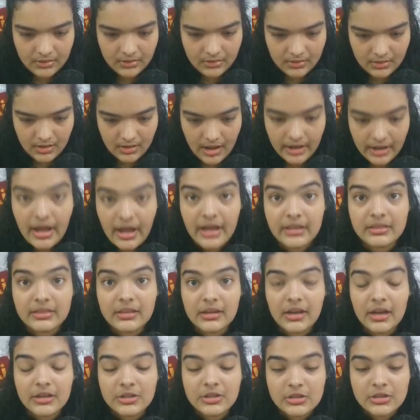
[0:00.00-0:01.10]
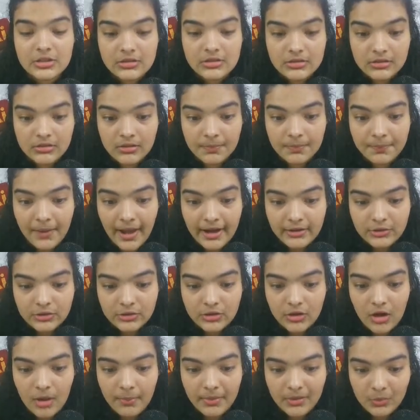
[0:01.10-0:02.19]
I think I just replied to the
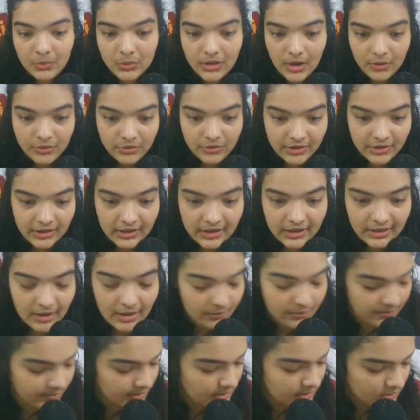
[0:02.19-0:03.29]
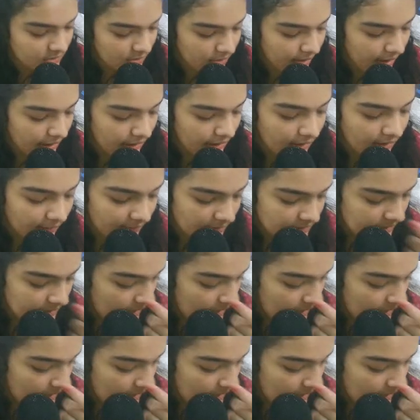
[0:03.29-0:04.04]
comment without reading it out first. Alright, Kiwi said